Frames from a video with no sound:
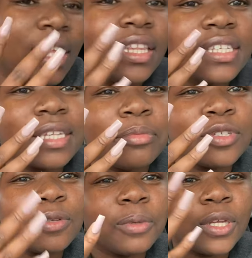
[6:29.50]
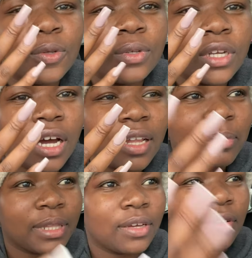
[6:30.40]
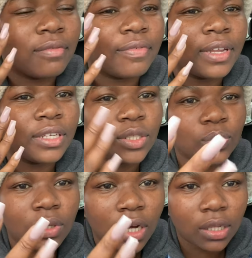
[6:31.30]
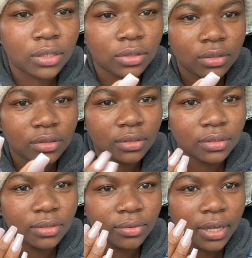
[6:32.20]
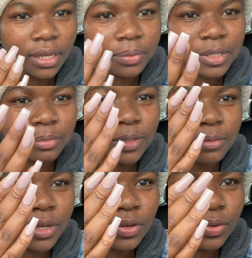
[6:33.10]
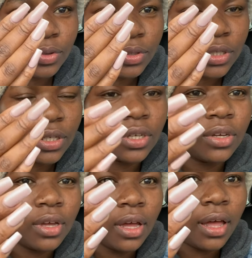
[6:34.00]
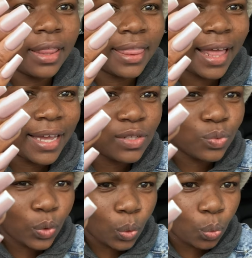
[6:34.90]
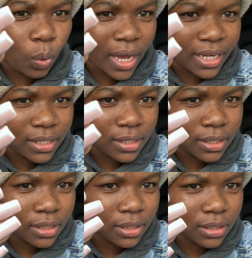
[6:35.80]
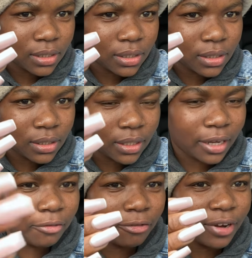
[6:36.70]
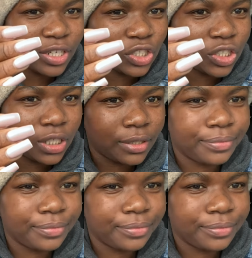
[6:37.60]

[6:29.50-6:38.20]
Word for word: They're supposed to be a nude color, but they couldn't find a nude color. Okay, it was supposed to be a nude lined with white, like a Frenchy.